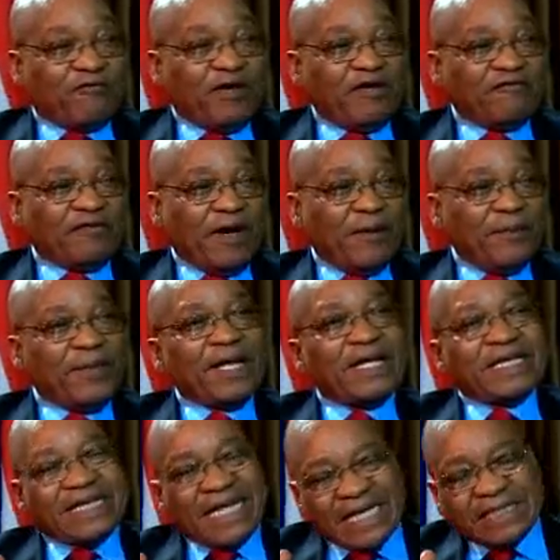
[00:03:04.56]
of favor.
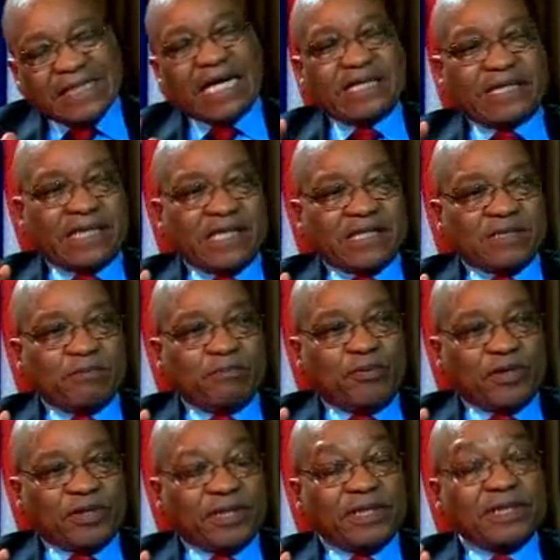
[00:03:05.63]
That, I think, is
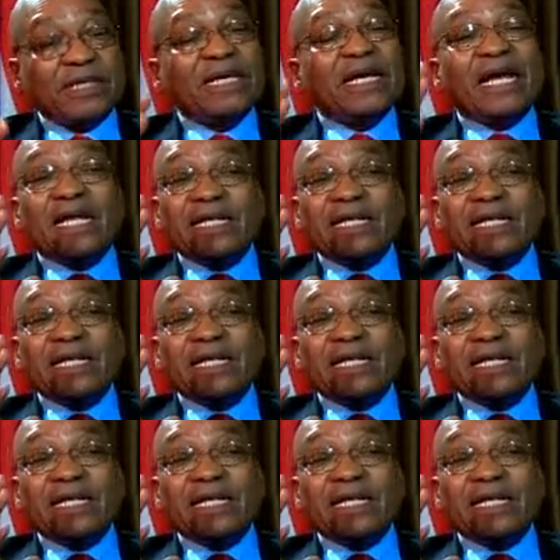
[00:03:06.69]
important,